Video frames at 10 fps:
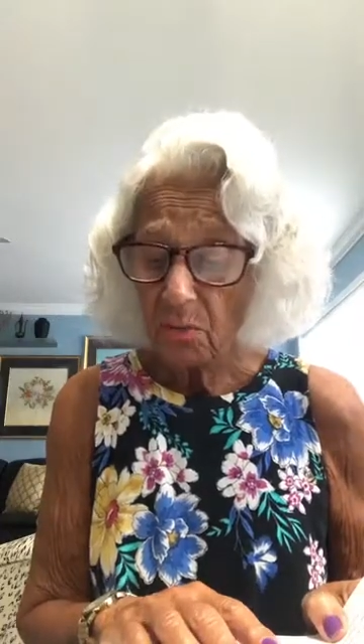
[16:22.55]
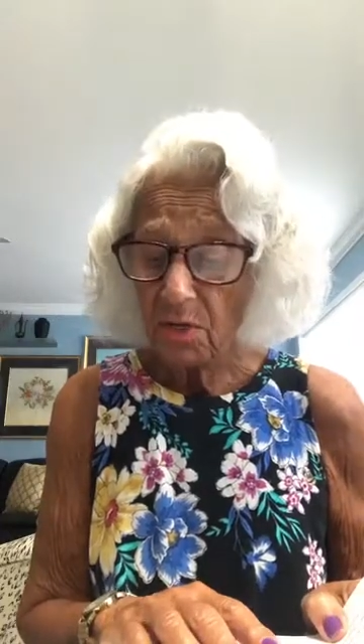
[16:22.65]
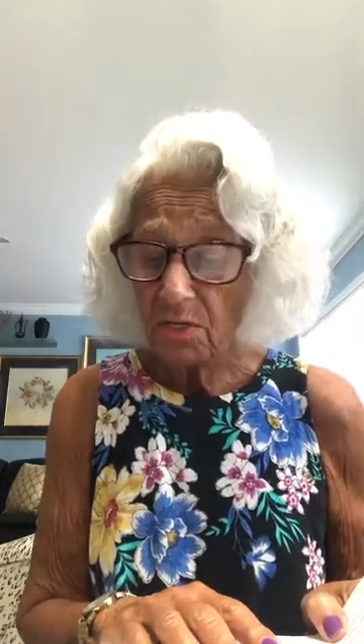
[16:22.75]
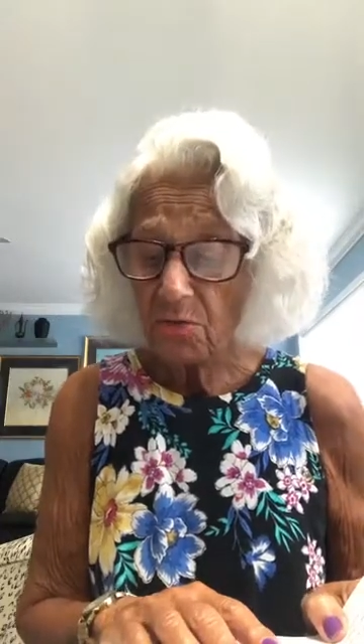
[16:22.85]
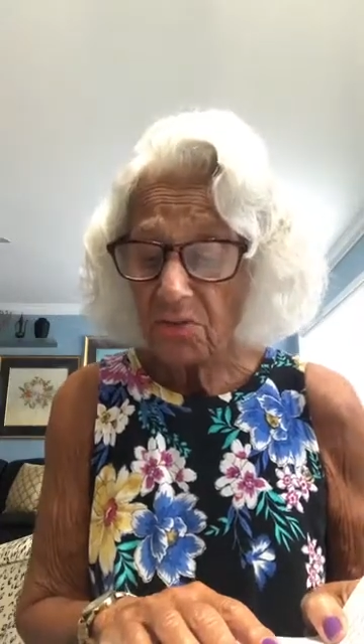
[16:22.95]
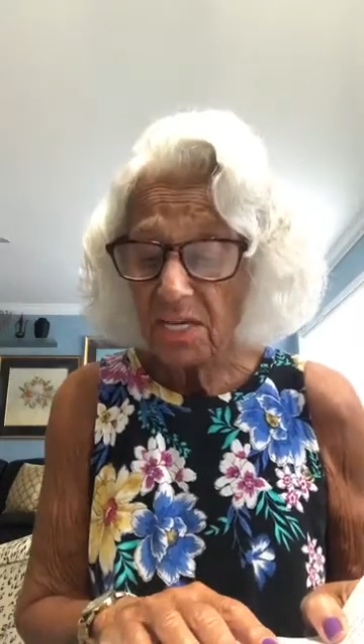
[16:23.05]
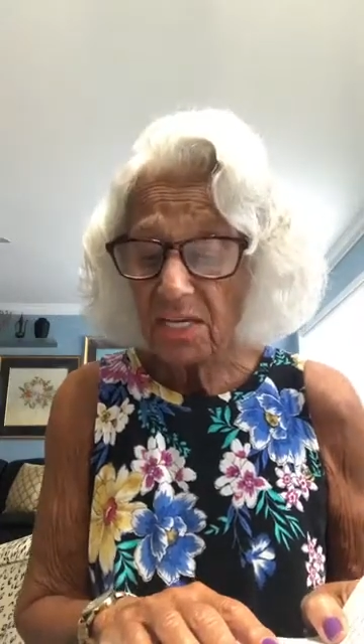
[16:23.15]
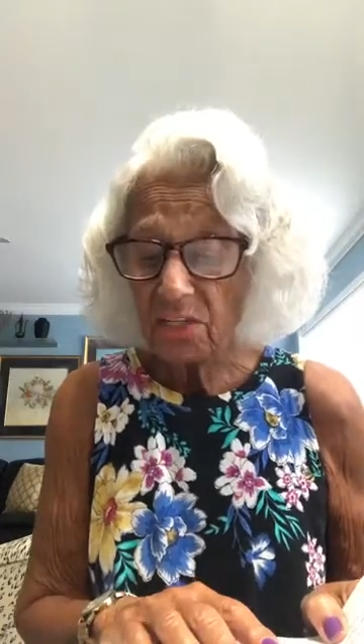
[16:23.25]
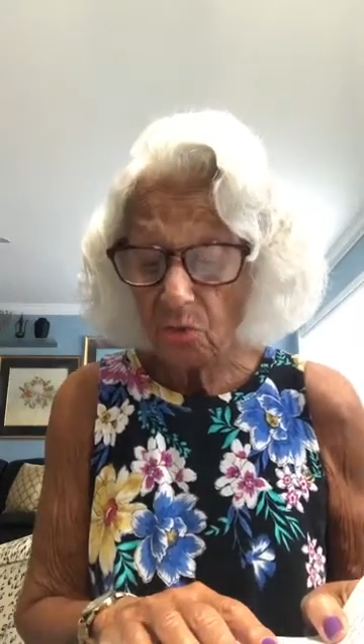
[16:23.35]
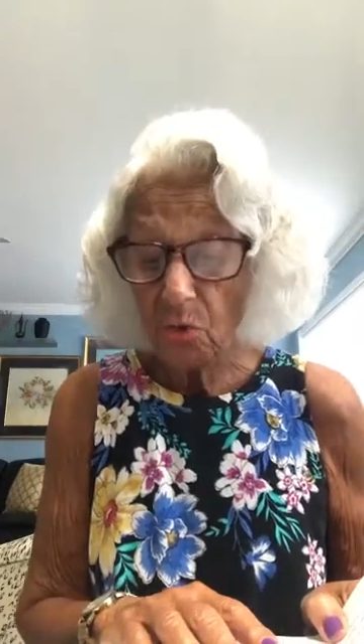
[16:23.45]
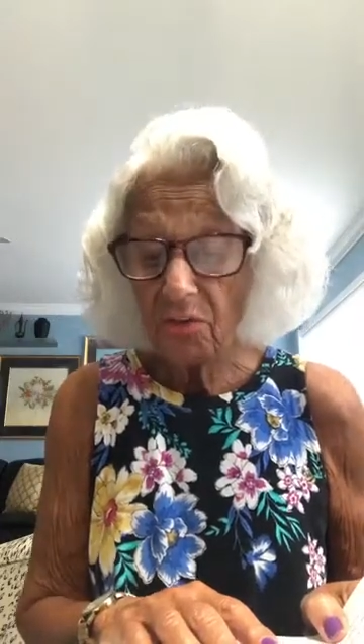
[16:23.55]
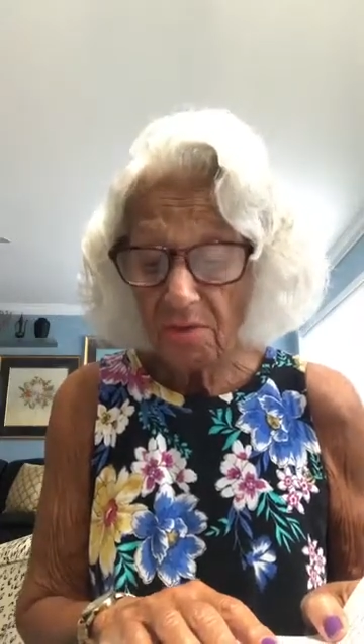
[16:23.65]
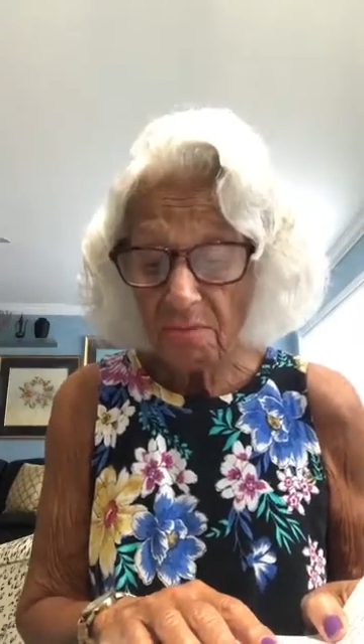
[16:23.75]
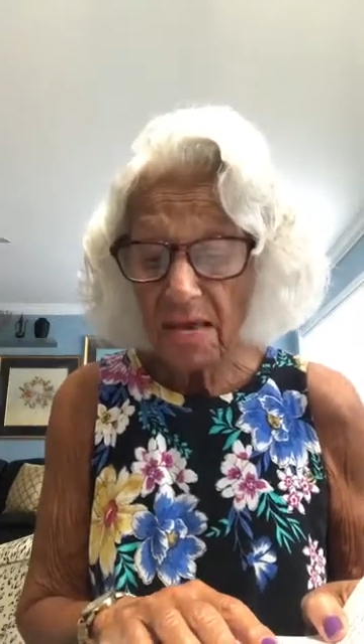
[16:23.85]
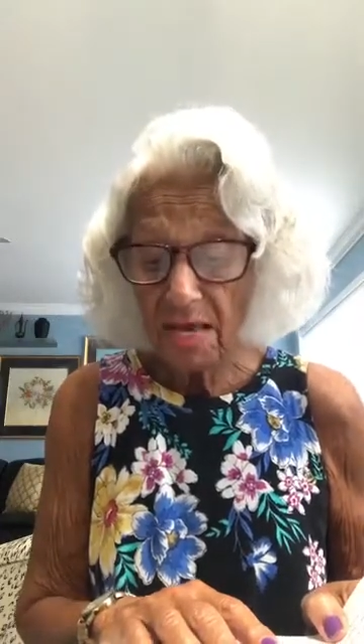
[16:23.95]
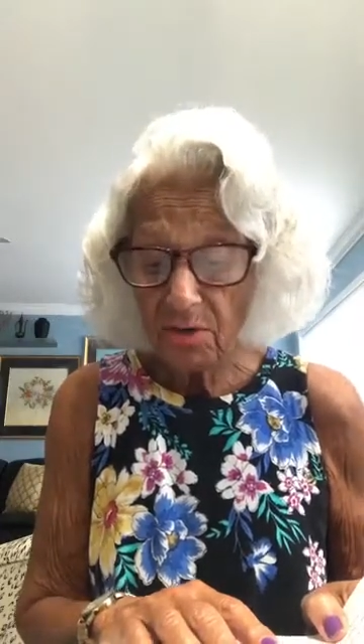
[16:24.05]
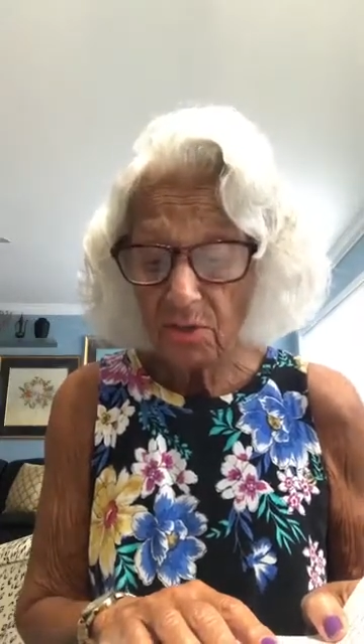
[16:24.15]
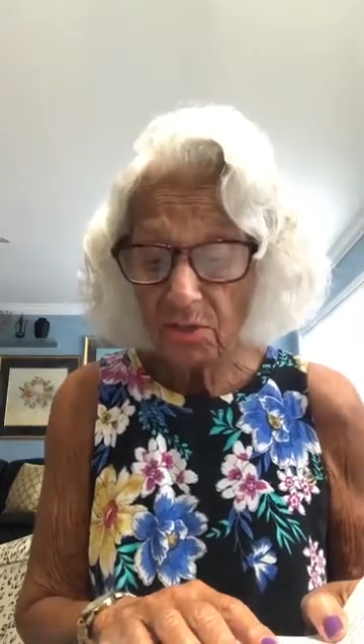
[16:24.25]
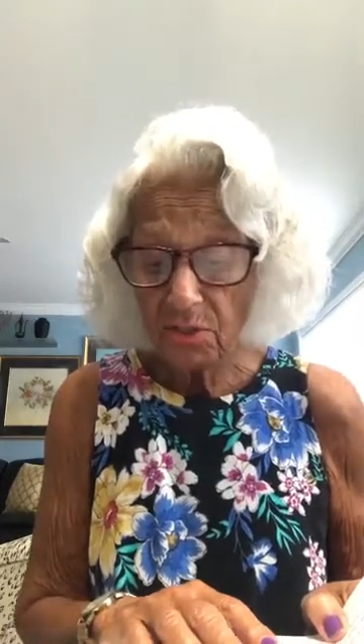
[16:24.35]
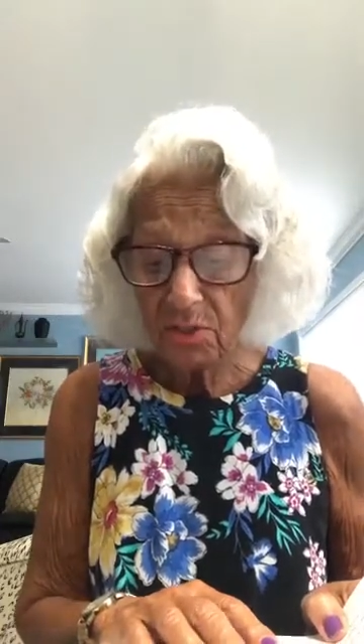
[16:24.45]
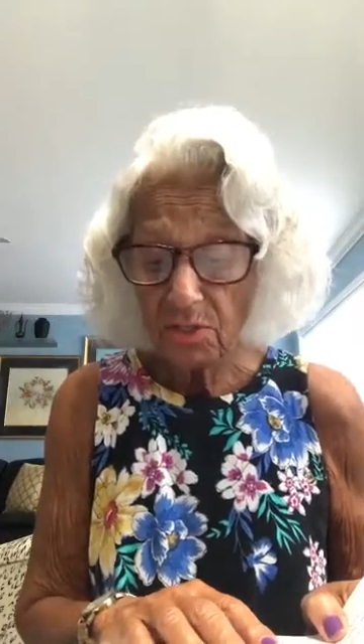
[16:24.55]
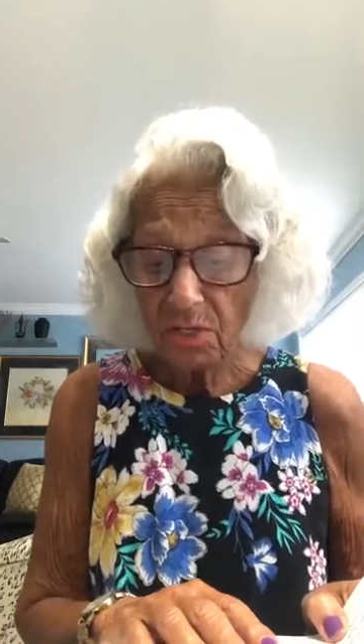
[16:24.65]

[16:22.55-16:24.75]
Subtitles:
What you think is all that matters.